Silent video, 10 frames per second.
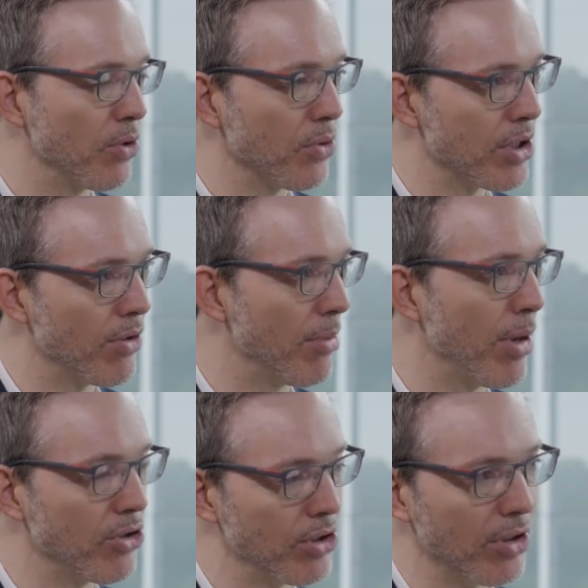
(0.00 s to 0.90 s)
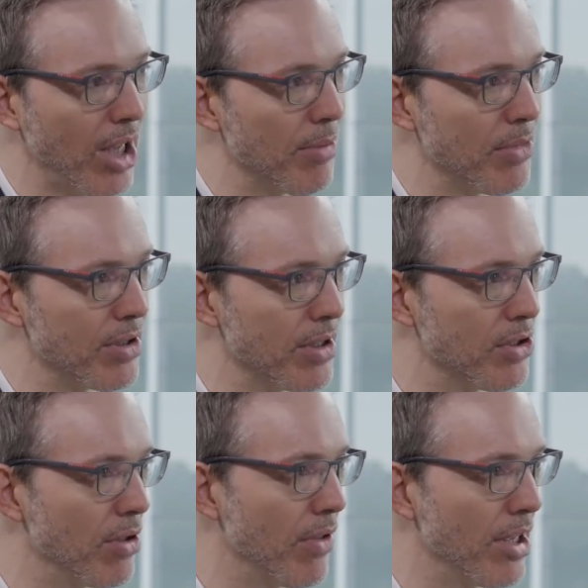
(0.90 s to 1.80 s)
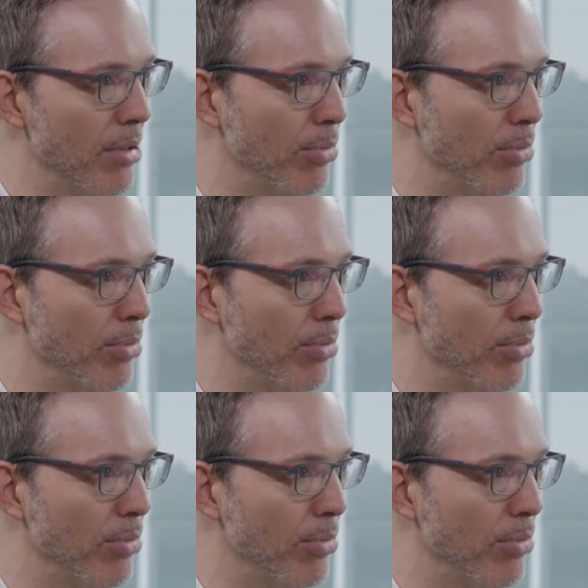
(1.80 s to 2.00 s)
also an emotional game is two of the key